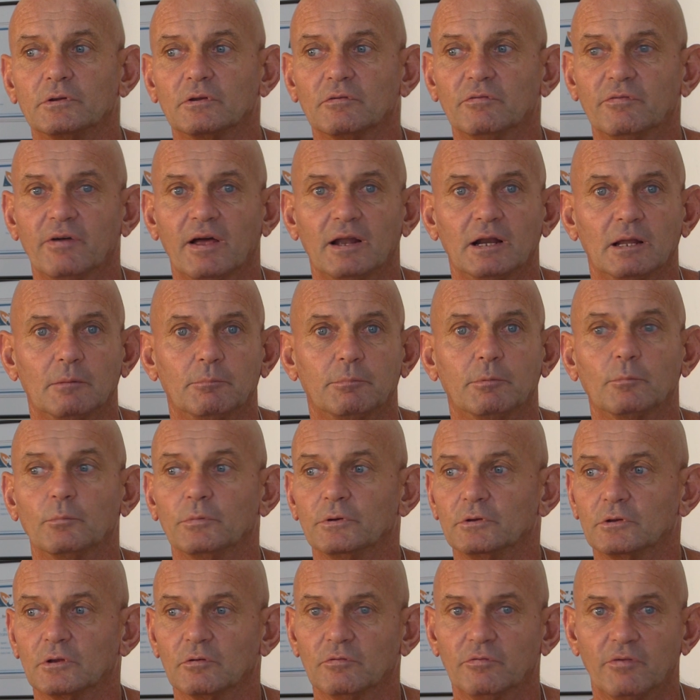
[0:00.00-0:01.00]
develop, and
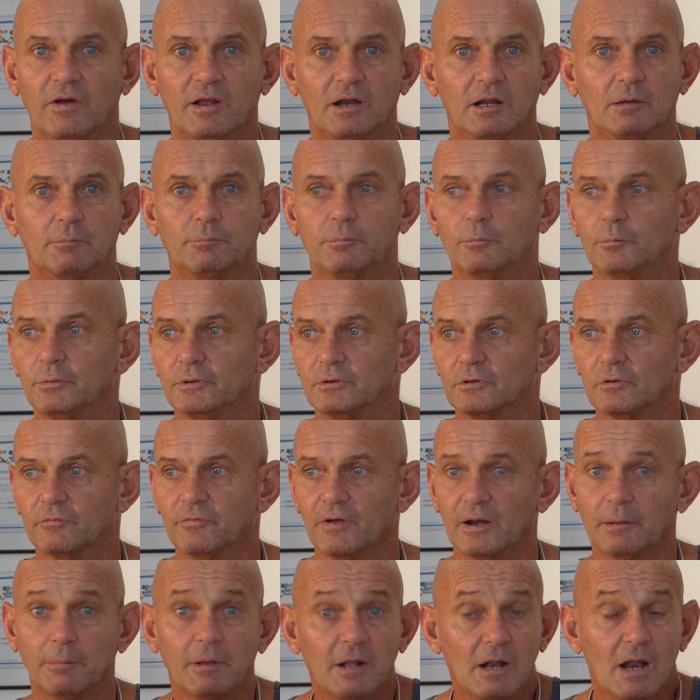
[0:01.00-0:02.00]
we develop, and we
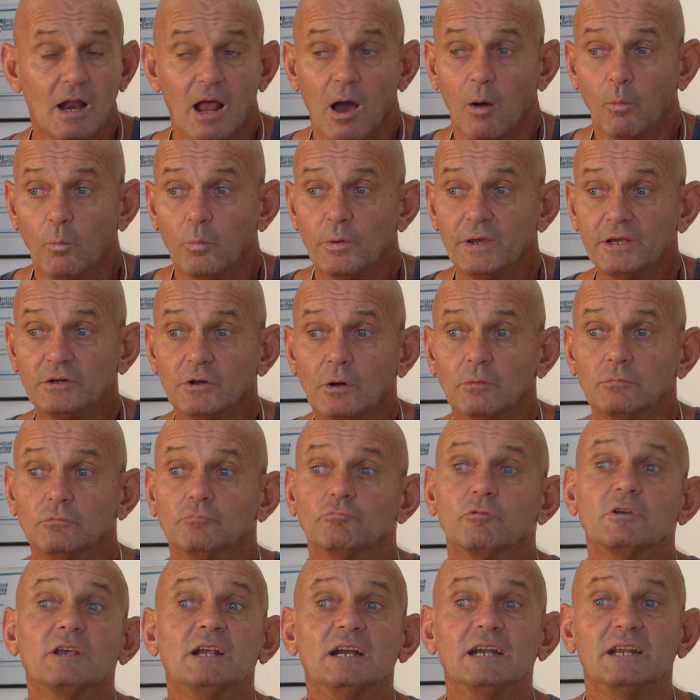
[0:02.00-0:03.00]
develop. And we don't
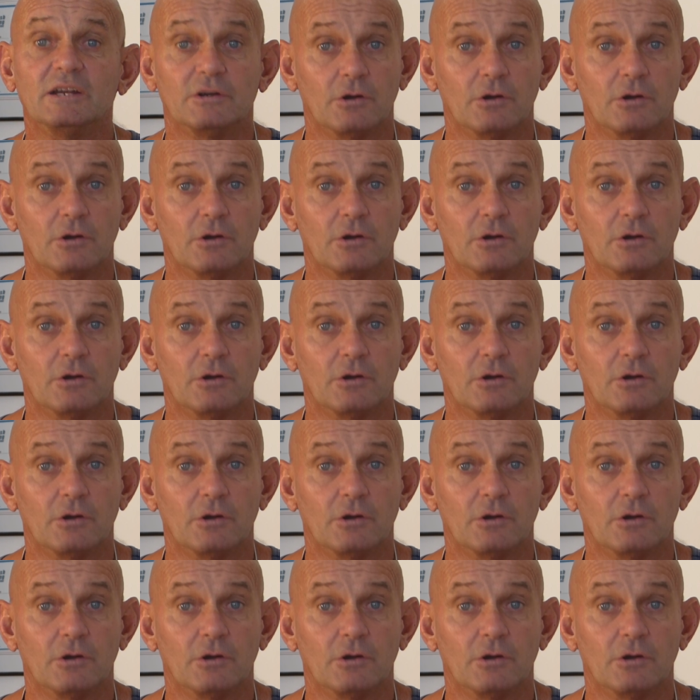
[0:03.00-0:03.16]
really